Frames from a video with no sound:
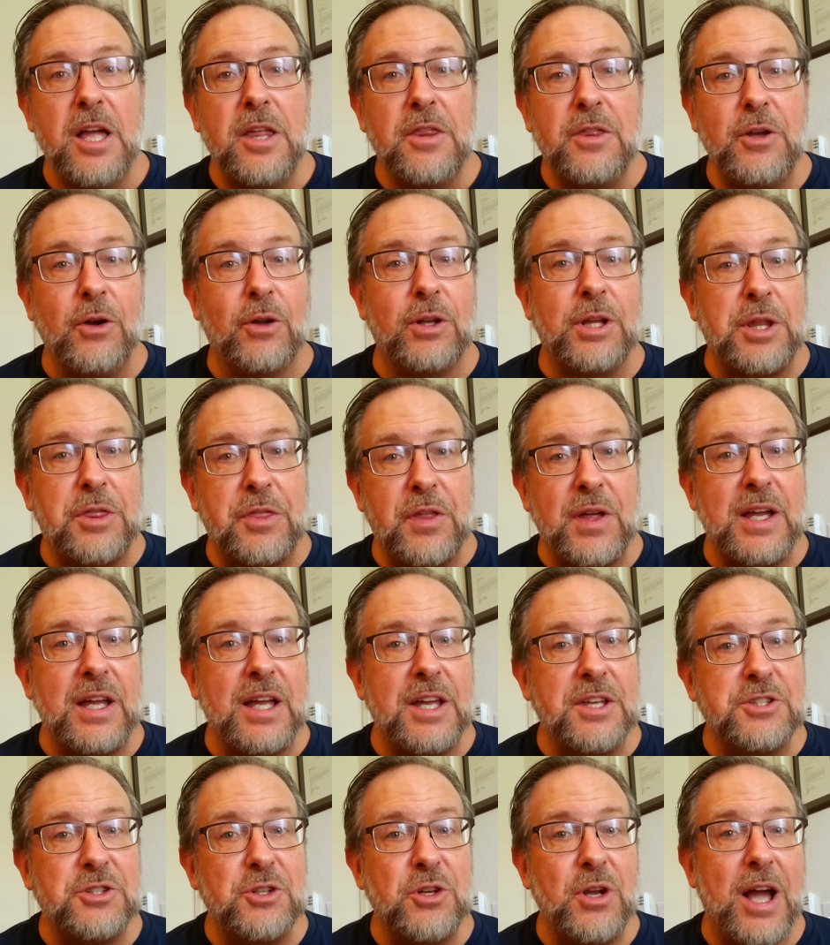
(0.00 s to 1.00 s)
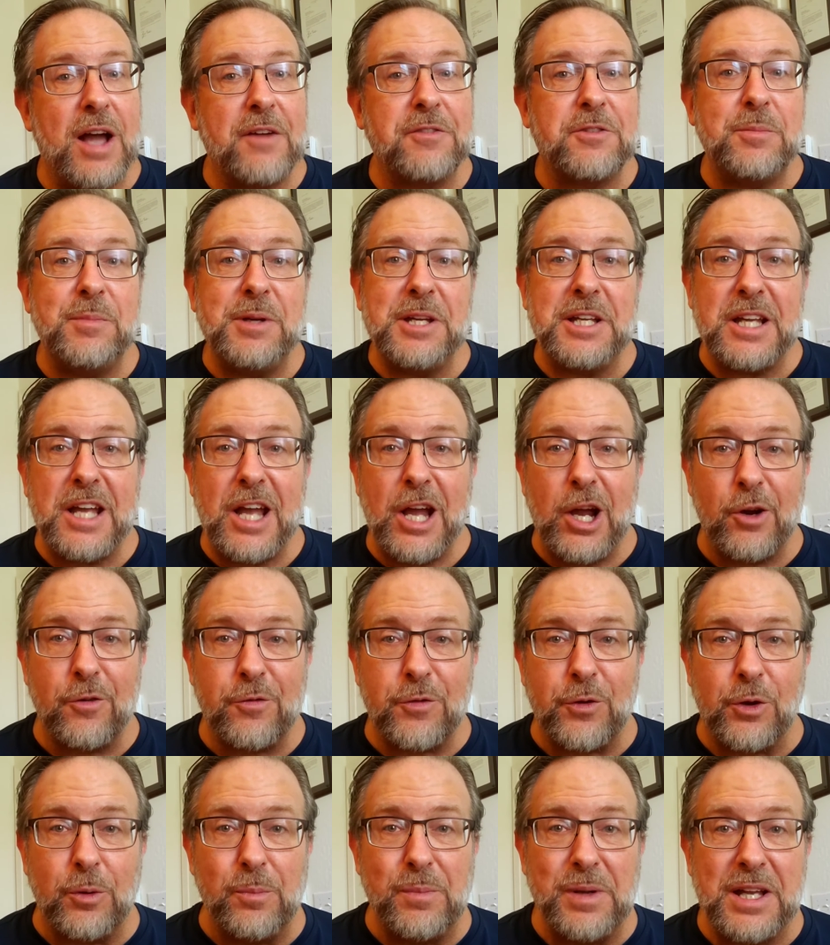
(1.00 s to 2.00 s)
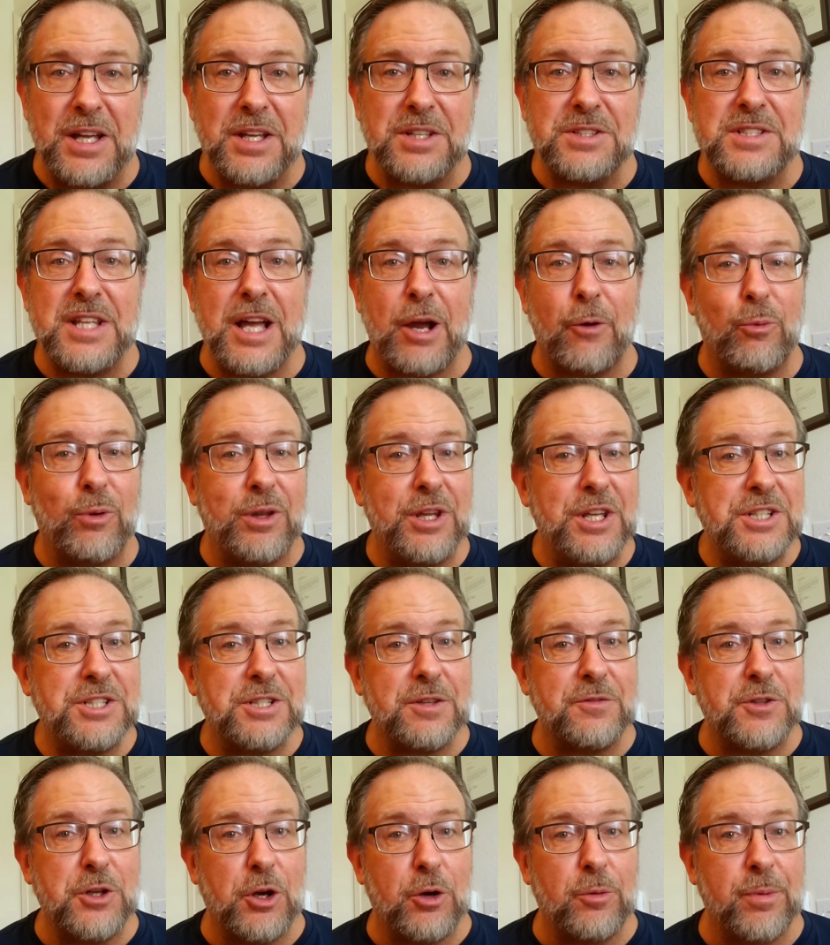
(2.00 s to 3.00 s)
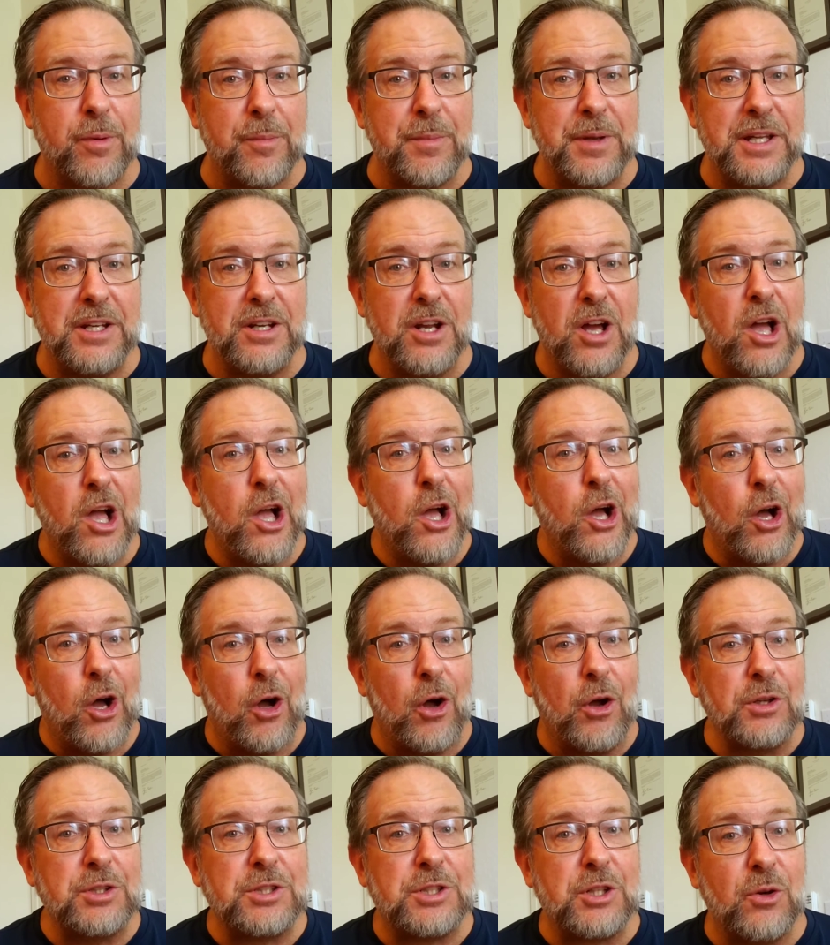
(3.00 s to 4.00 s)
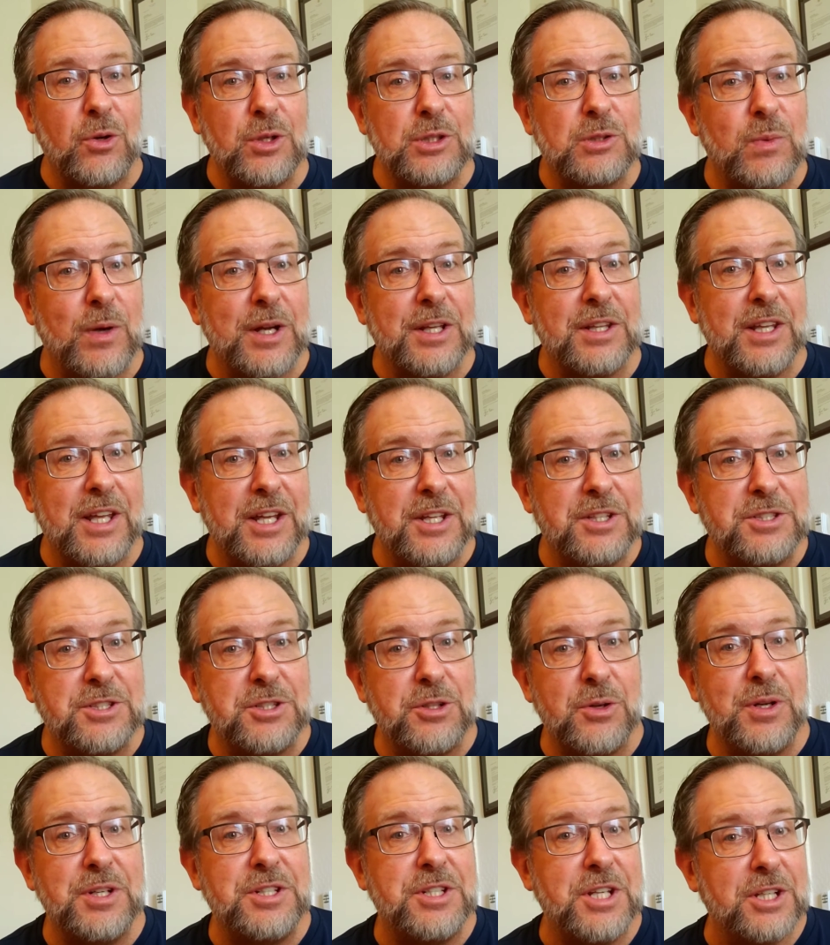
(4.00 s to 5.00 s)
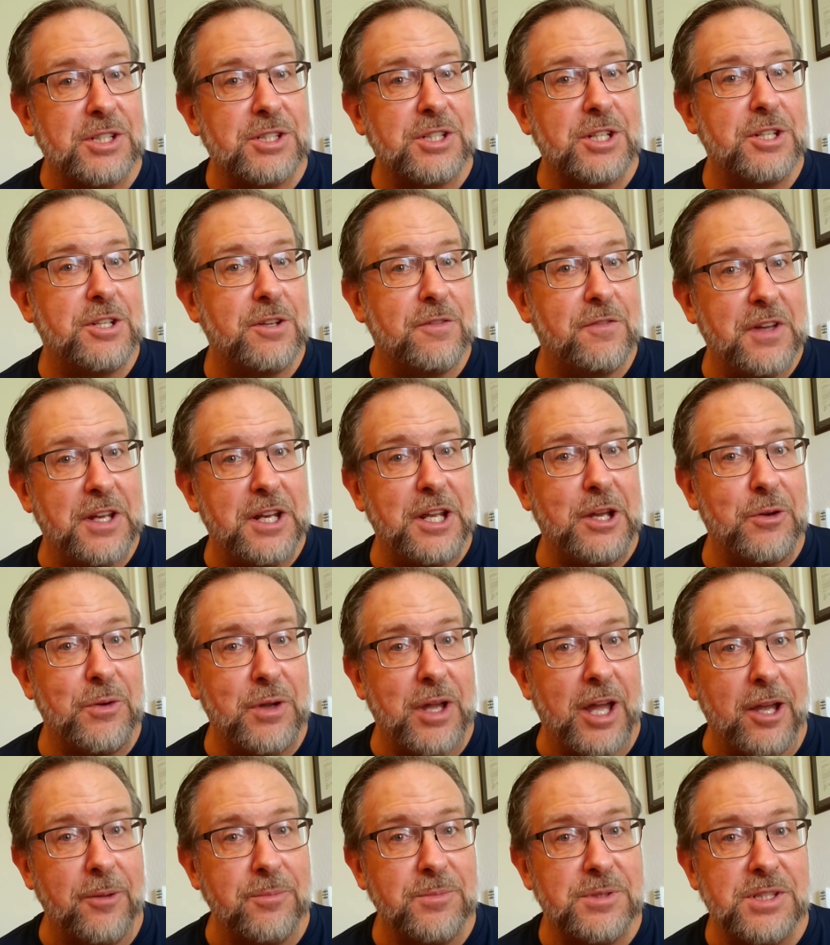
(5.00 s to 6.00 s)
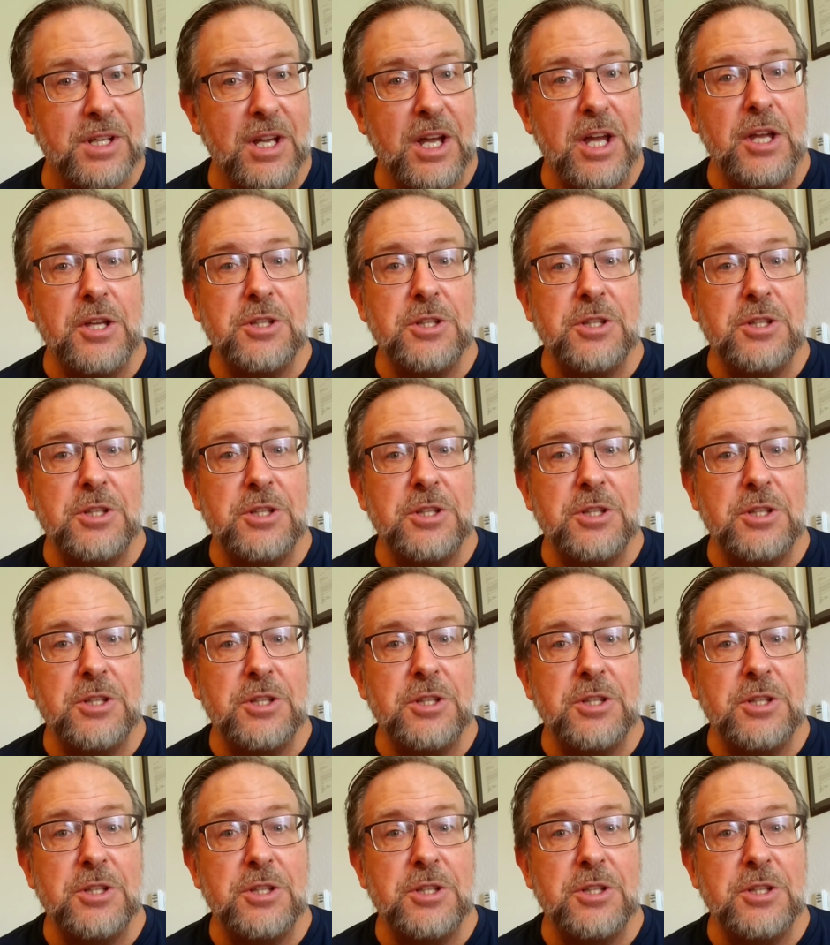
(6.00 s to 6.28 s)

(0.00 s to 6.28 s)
The only thing is you have to be careful because that release of dopamine also is what leads to addiction to video games.